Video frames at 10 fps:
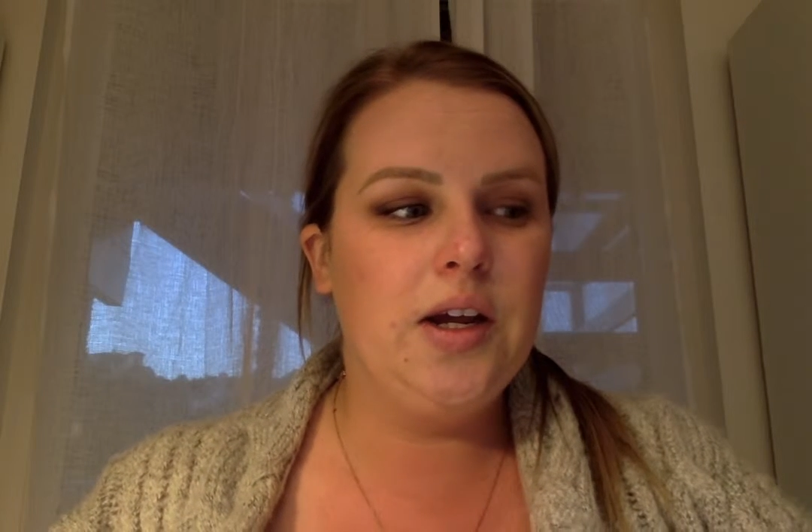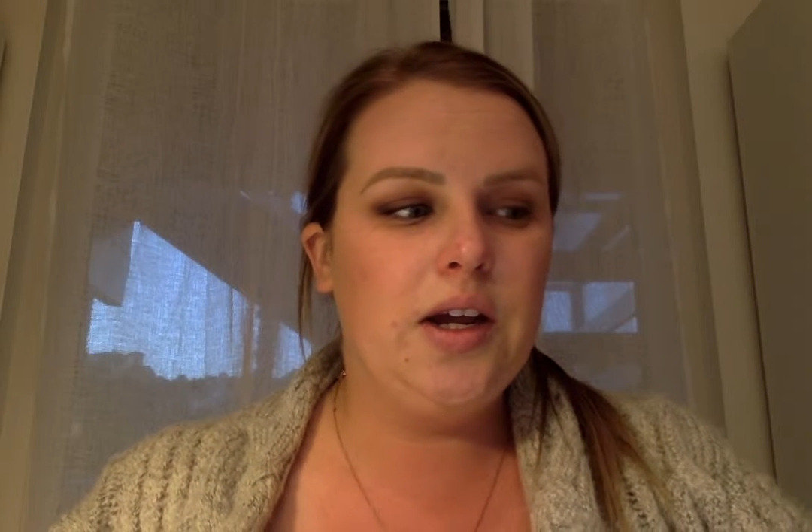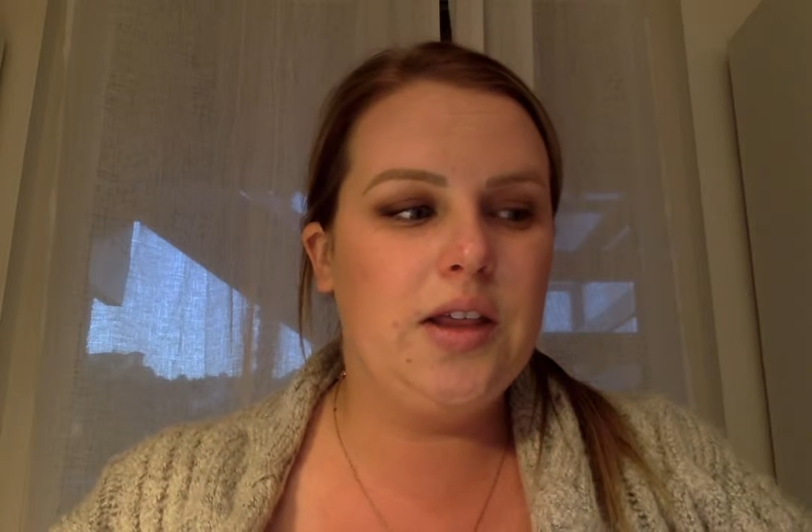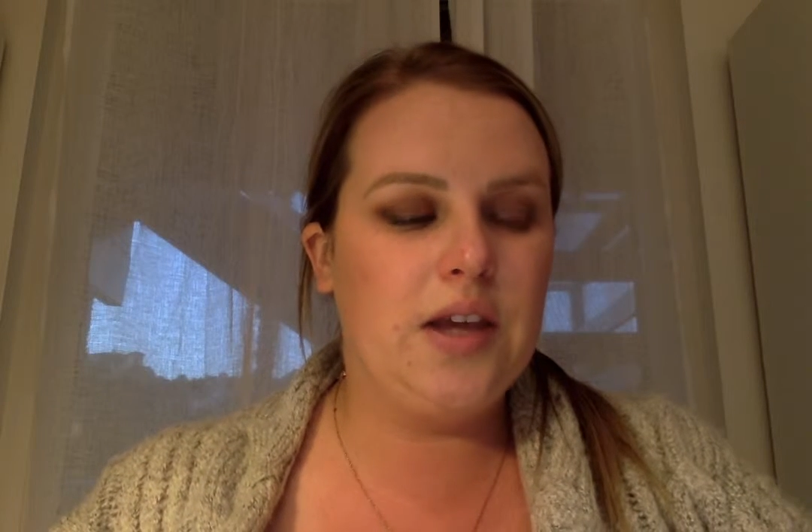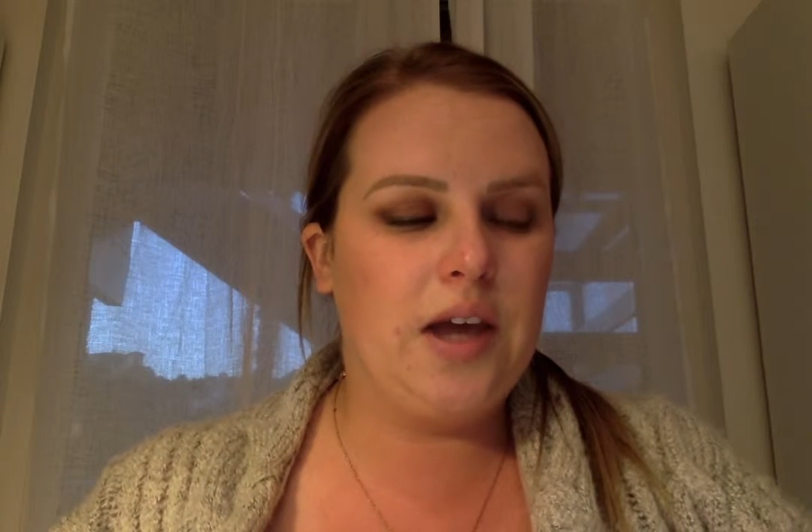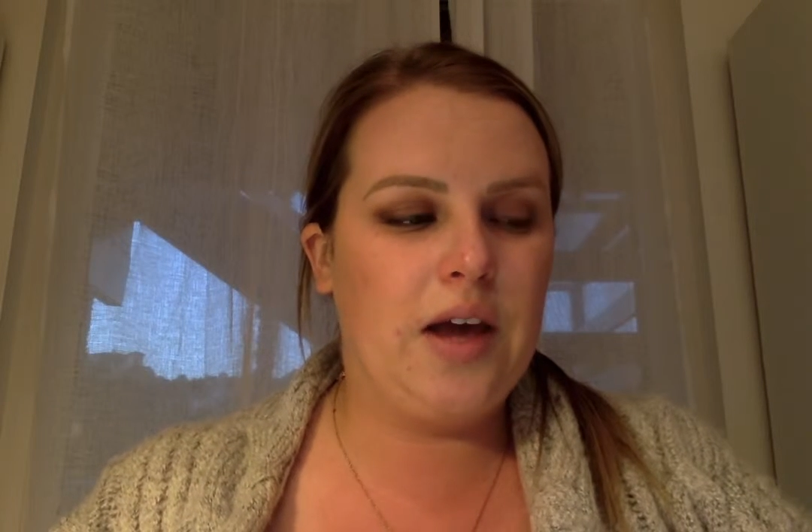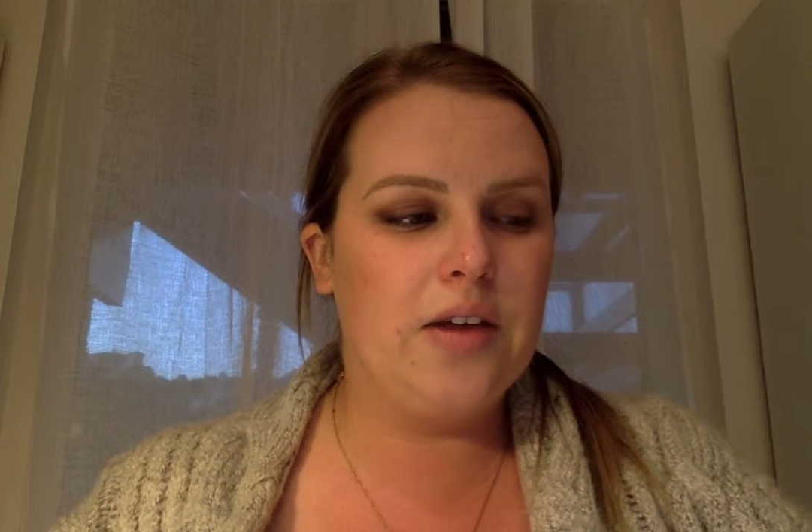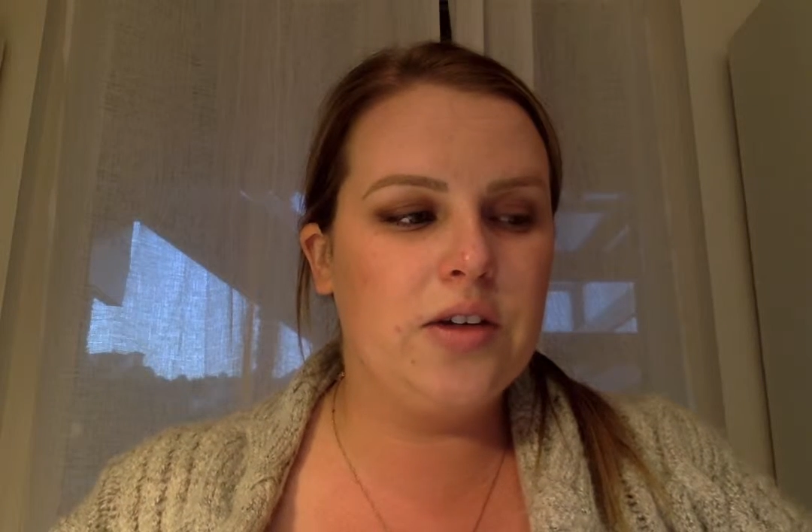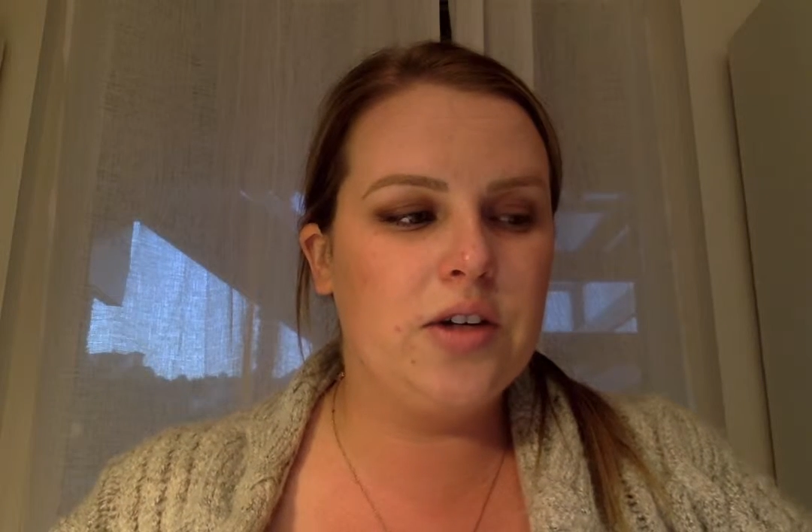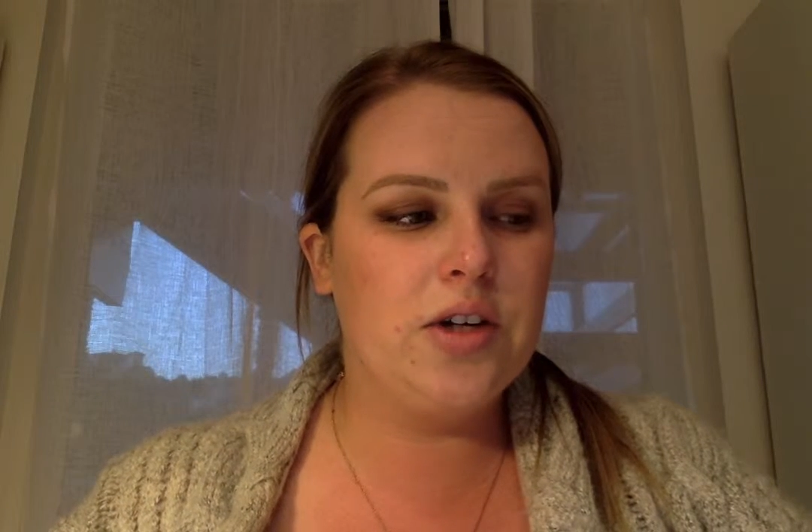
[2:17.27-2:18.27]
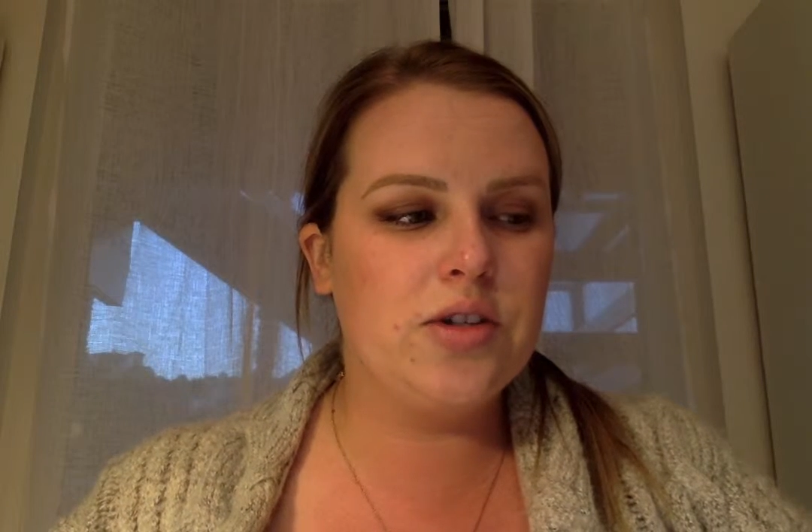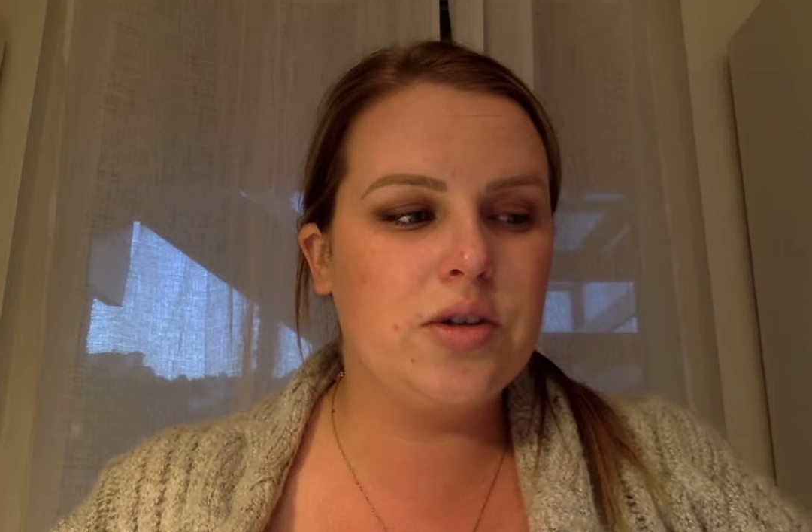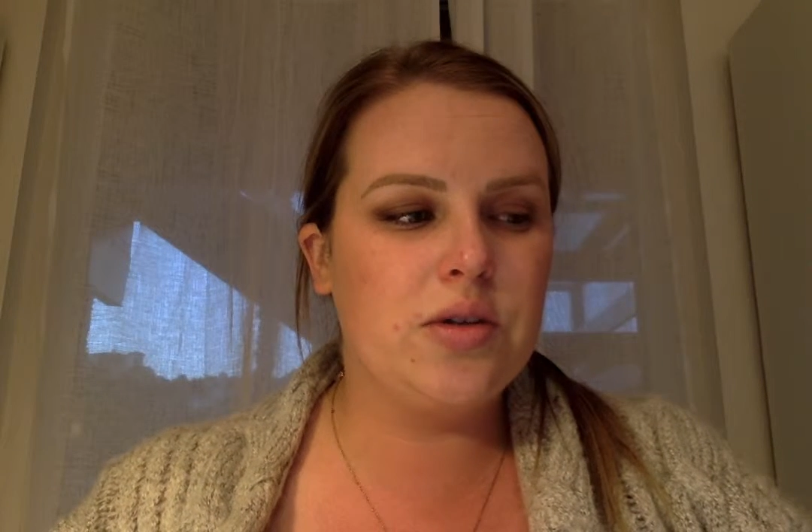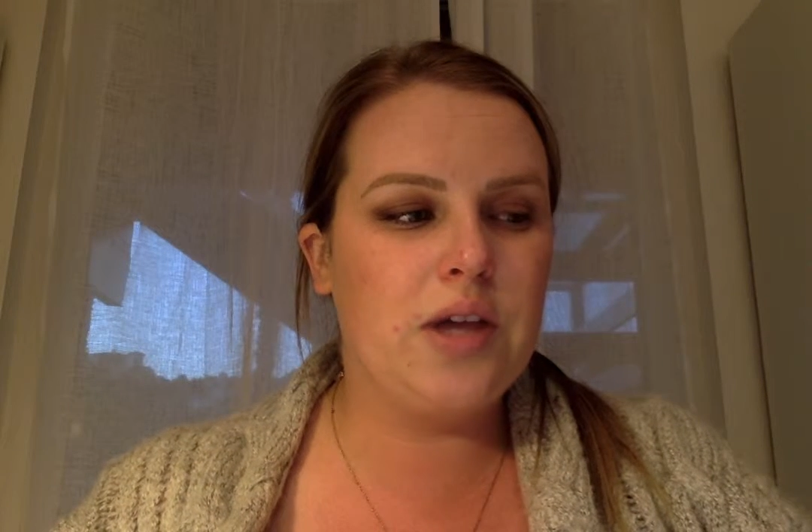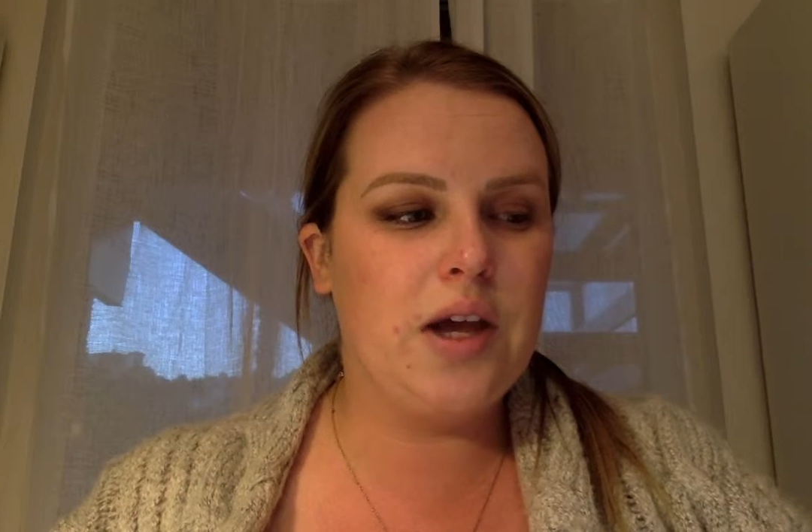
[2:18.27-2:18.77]
in the calendar
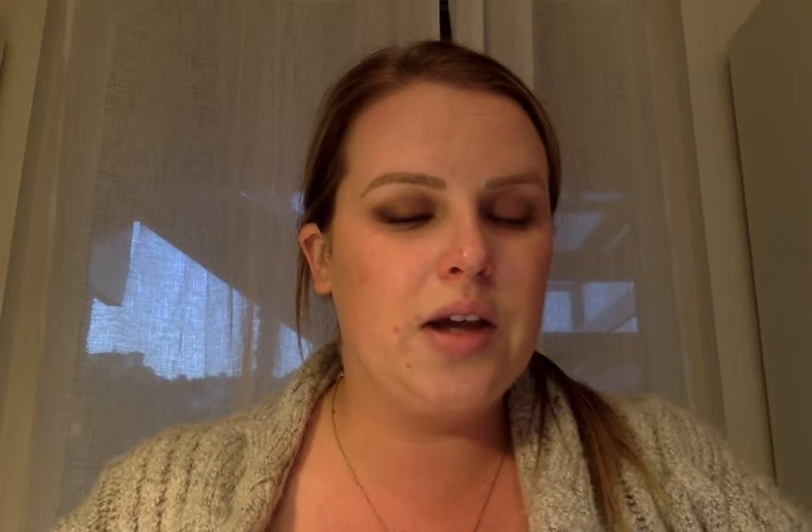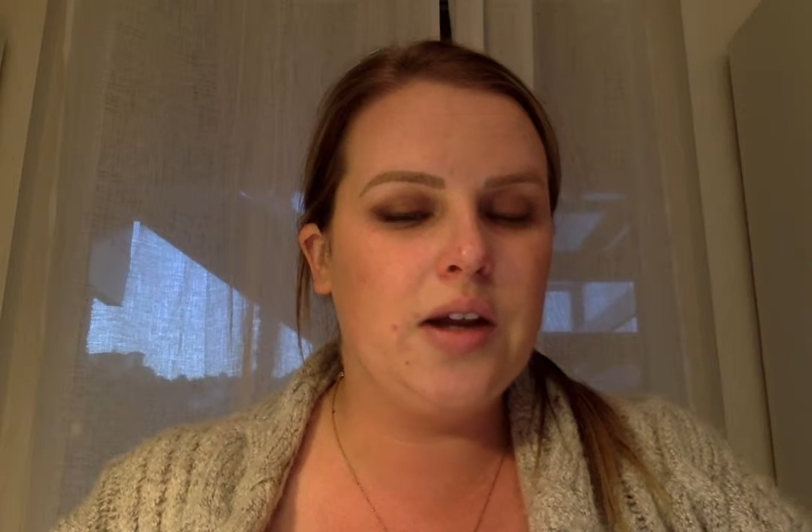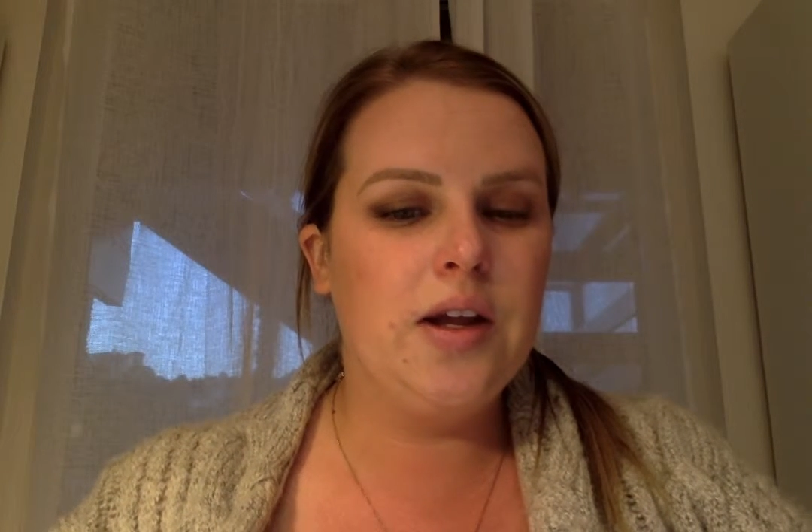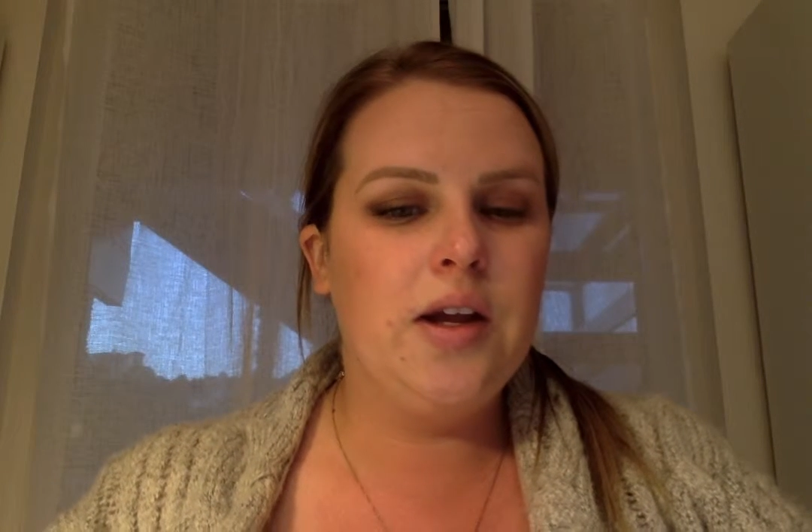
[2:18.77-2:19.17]
so that